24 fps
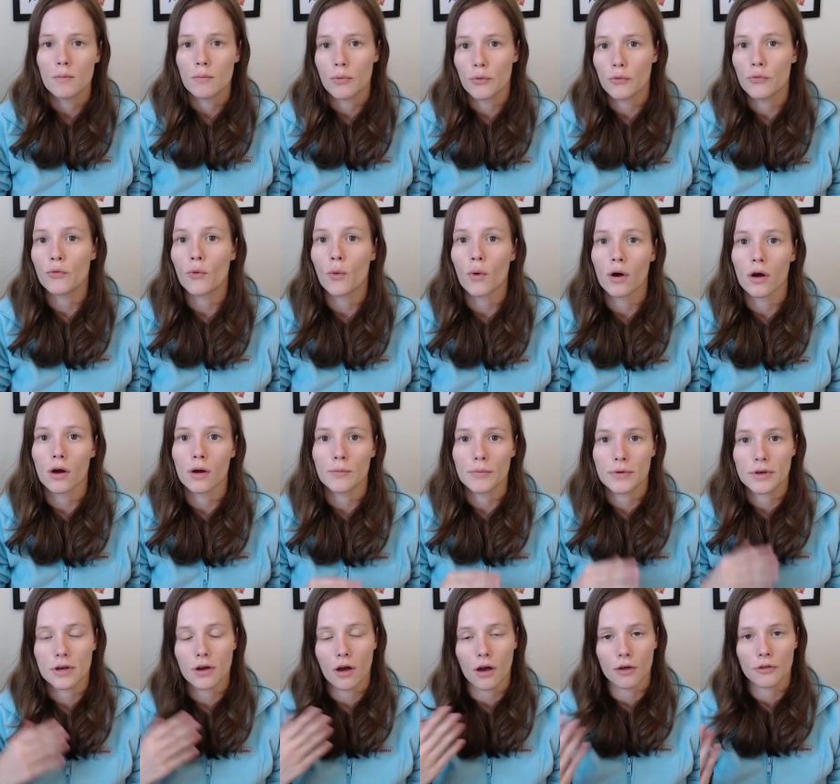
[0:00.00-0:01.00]
before
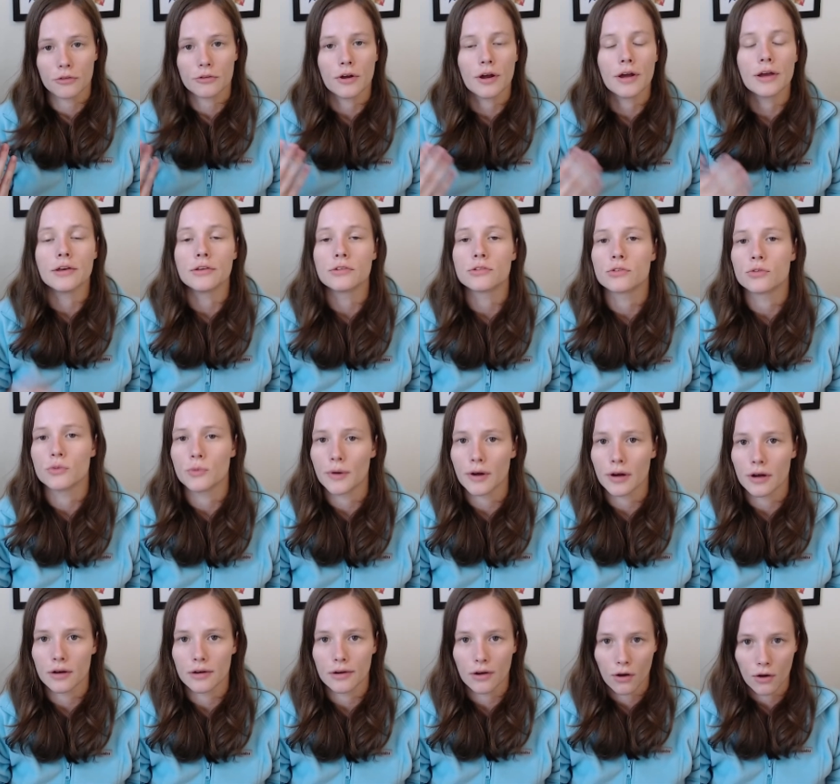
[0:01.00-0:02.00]
being authorized to
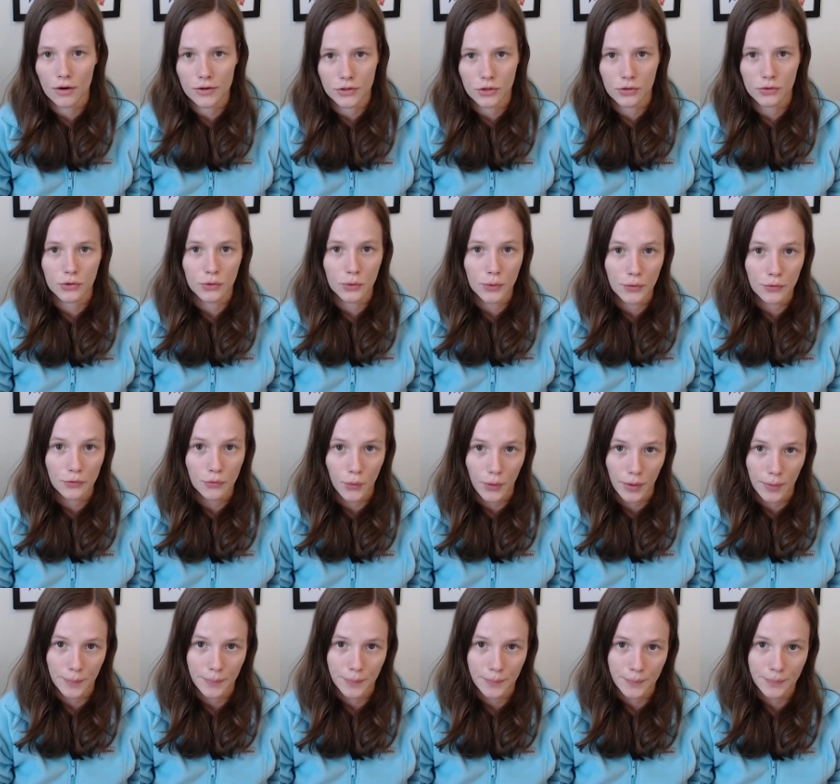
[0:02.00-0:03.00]
wear it on your
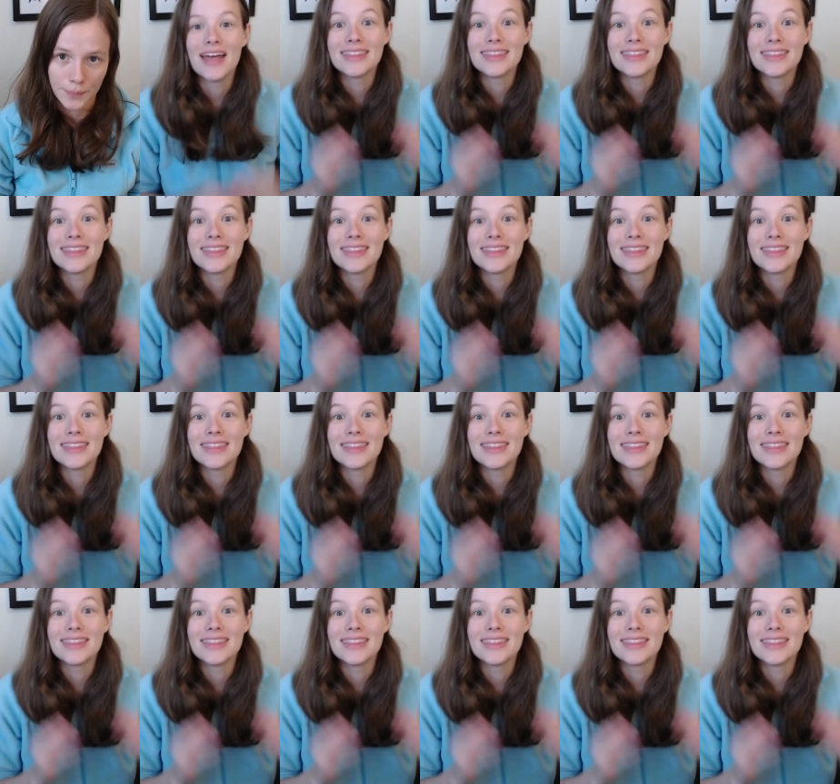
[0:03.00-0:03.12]
uniform.